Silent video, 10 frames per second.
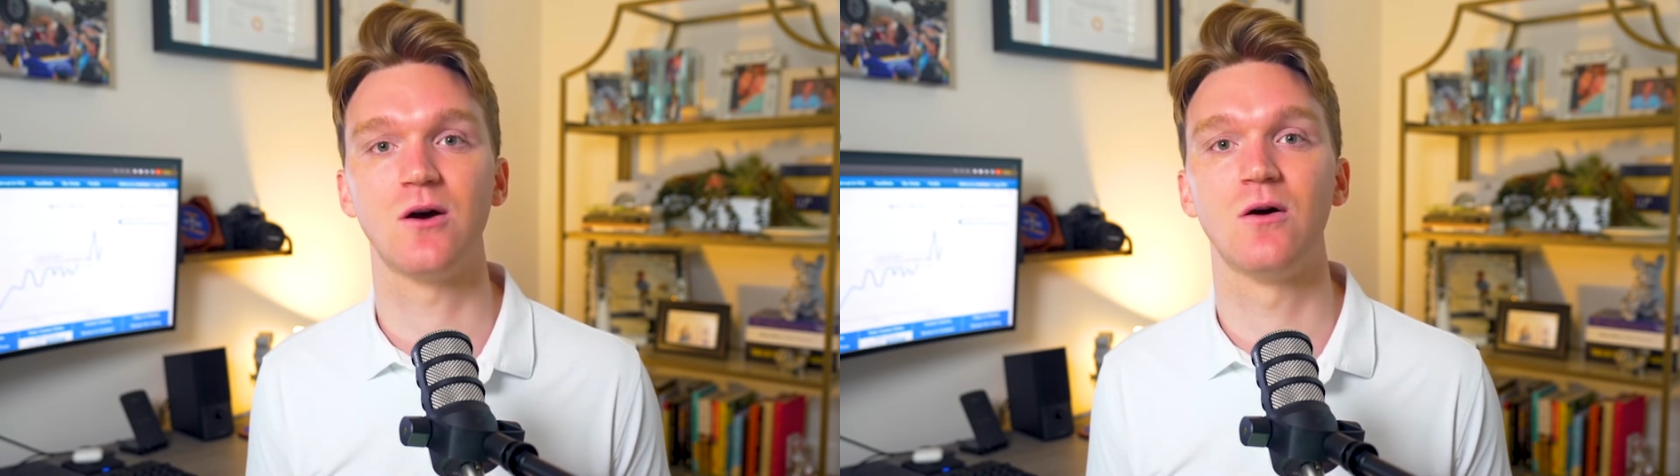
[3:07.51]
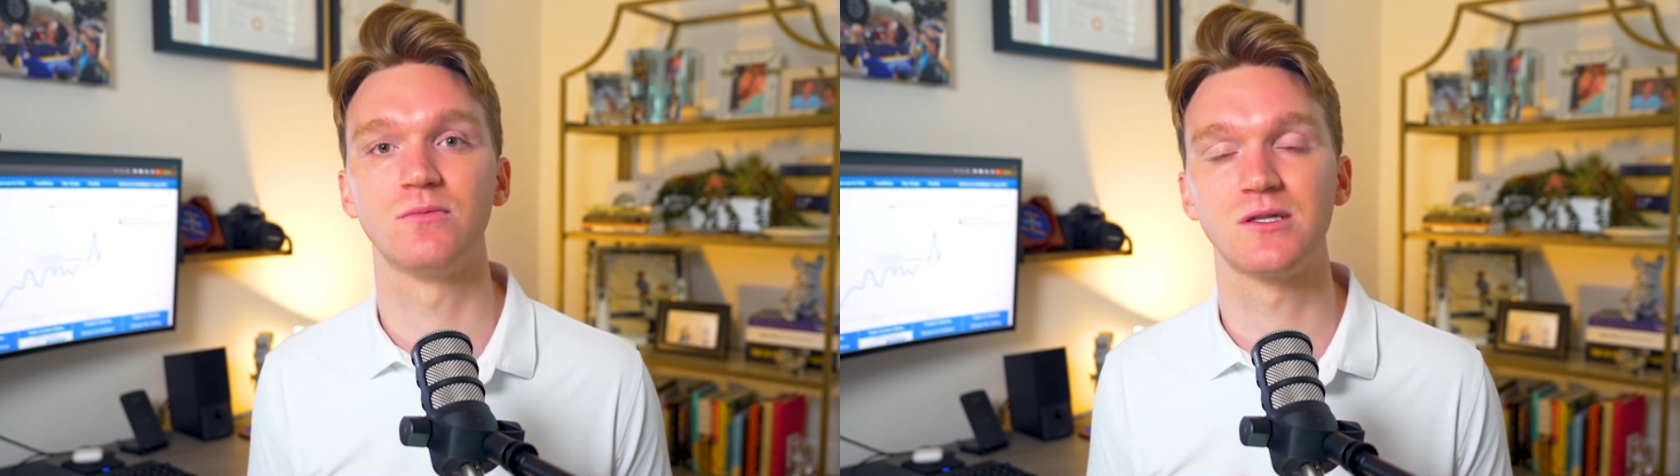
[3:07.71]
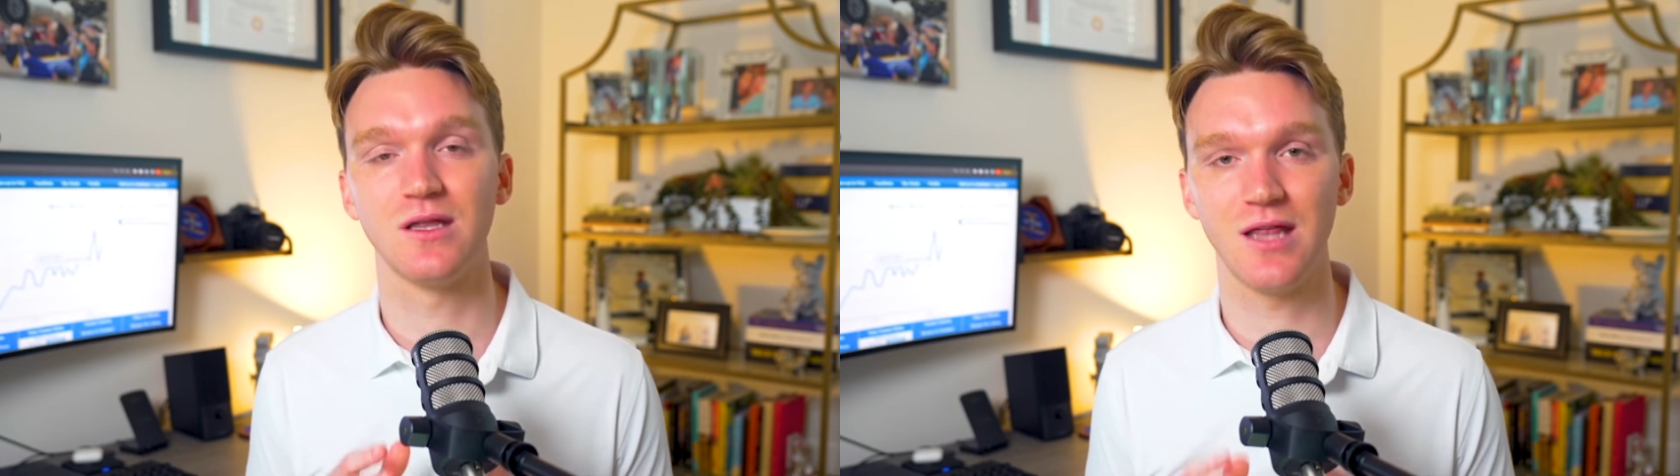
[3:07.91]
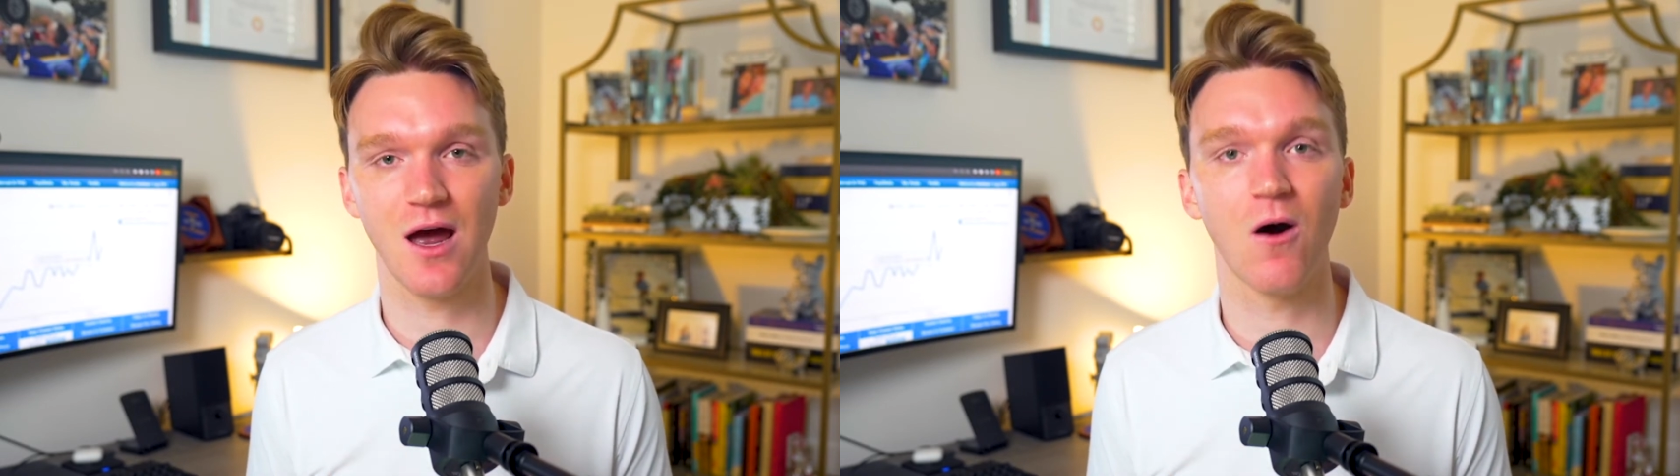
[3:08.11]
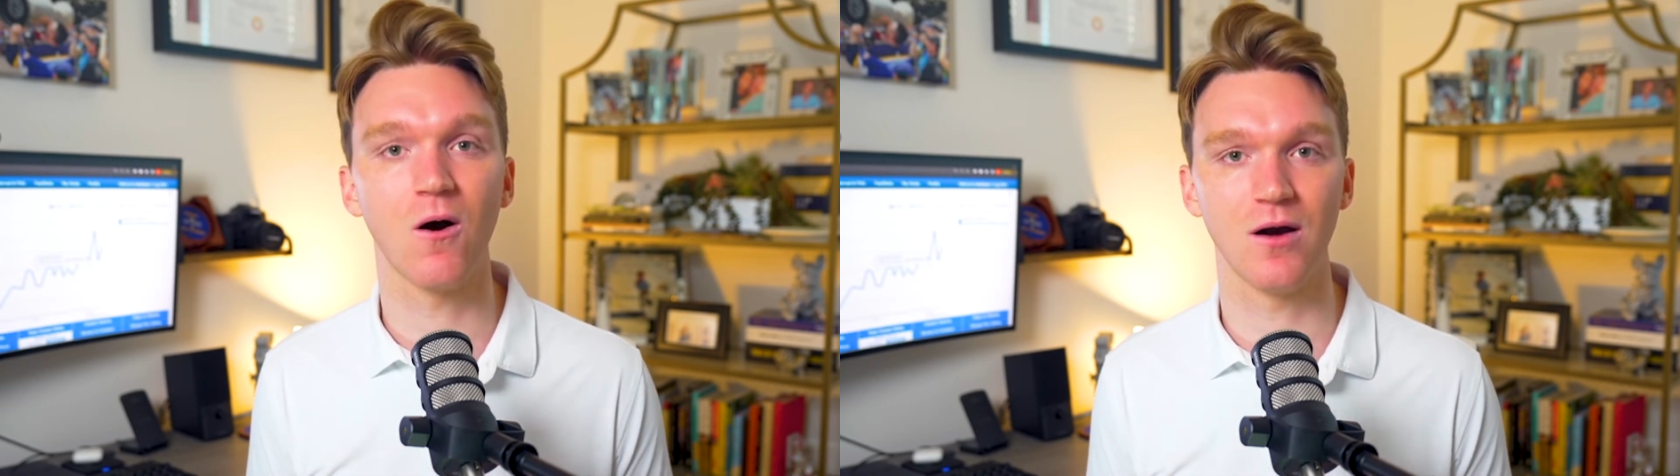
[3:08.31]
homes
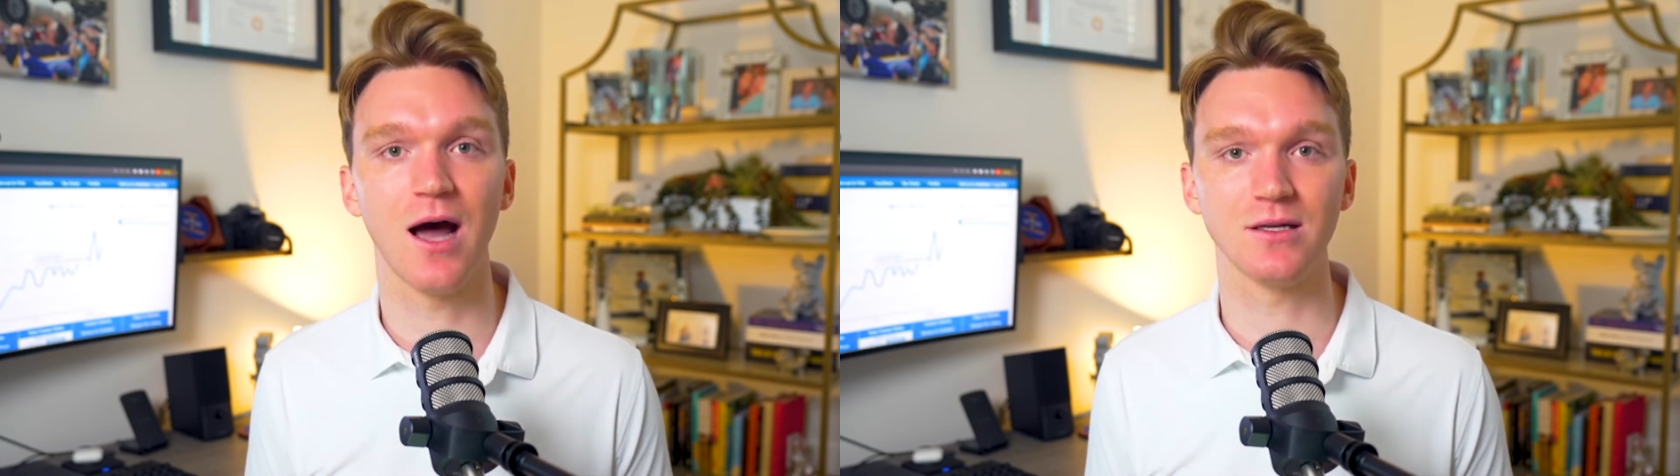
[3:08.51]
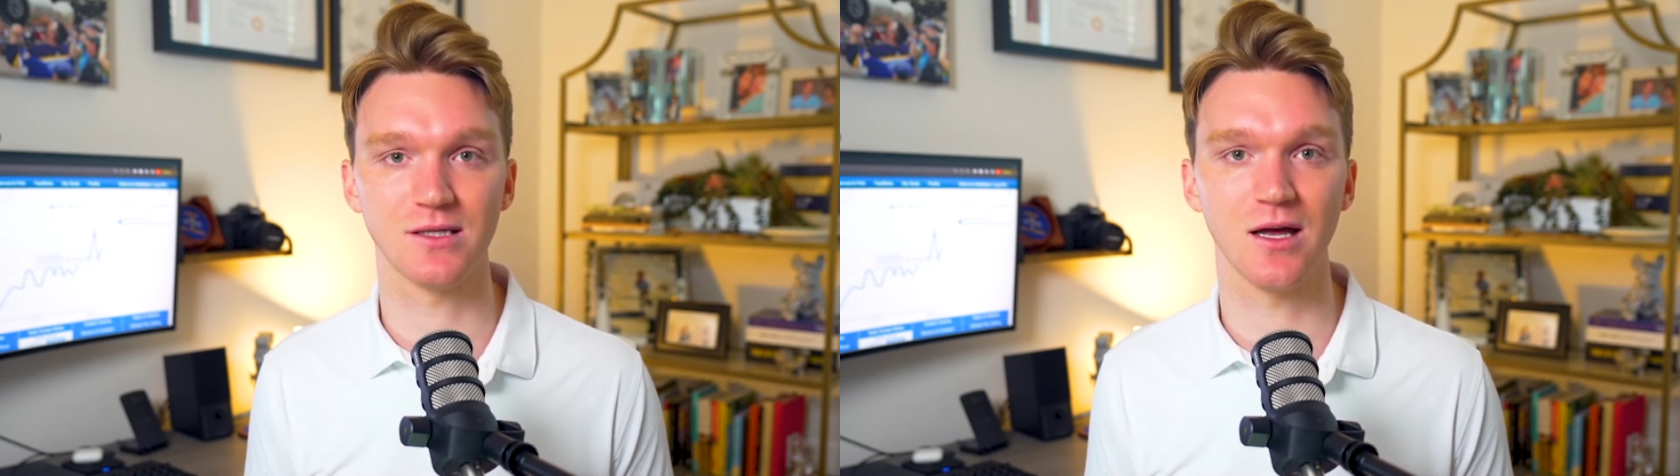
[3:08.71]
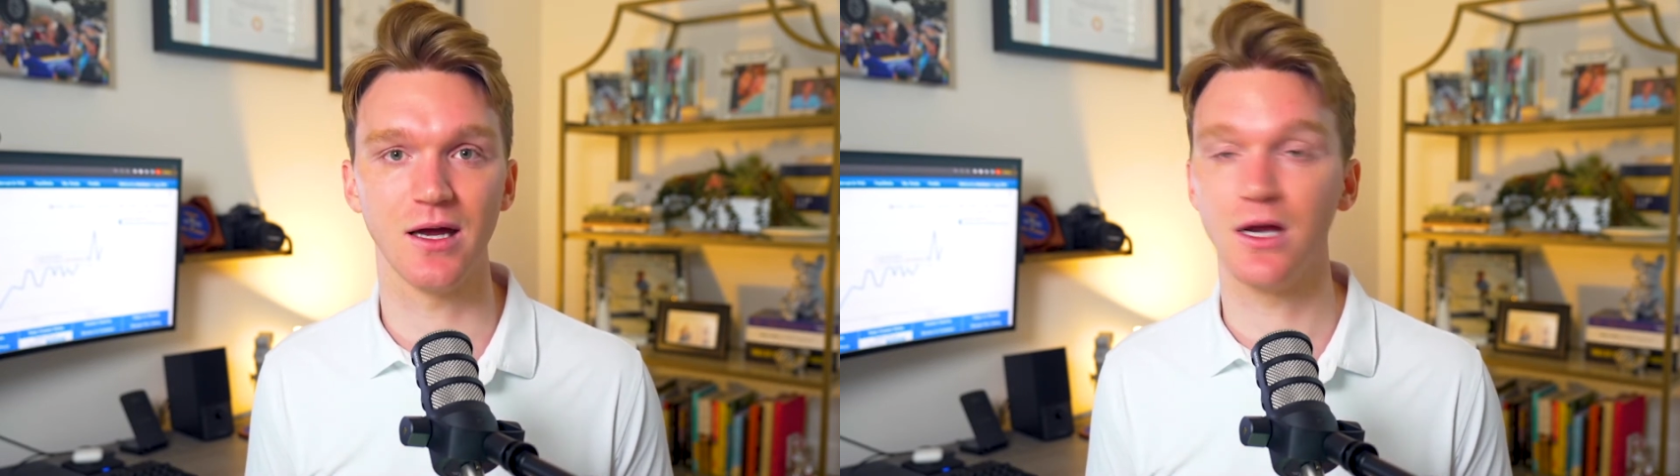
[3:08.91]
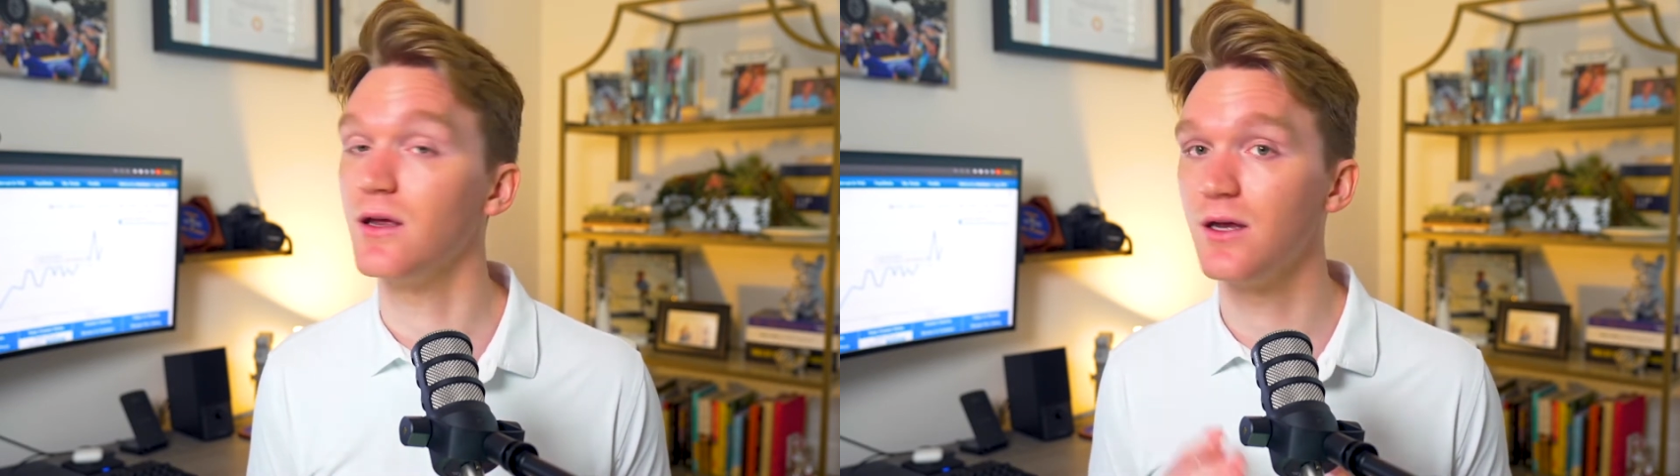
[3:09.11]
that are not selling.